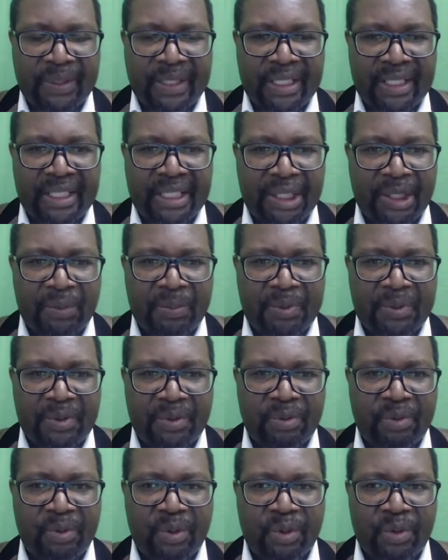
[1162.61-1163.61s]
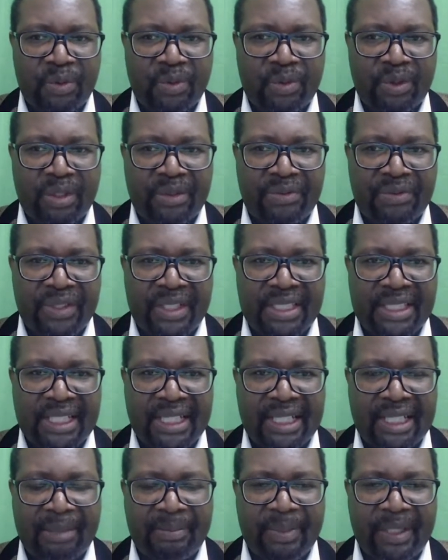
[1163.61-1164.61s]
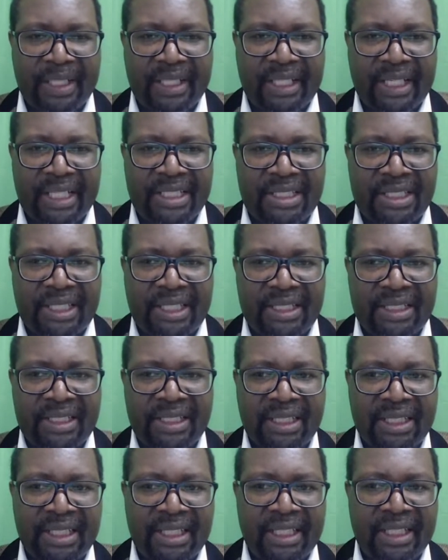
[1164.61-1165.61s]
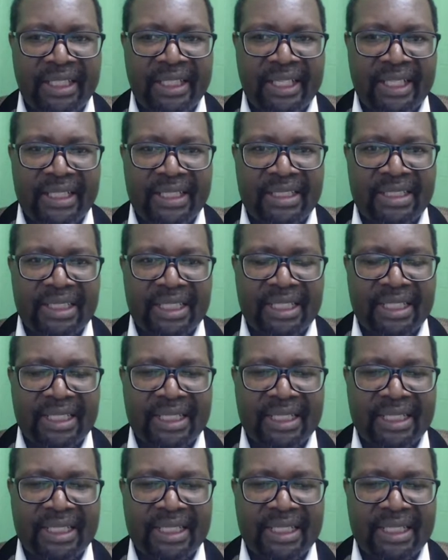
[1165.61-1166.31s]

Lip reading: we can help you do the visa application, and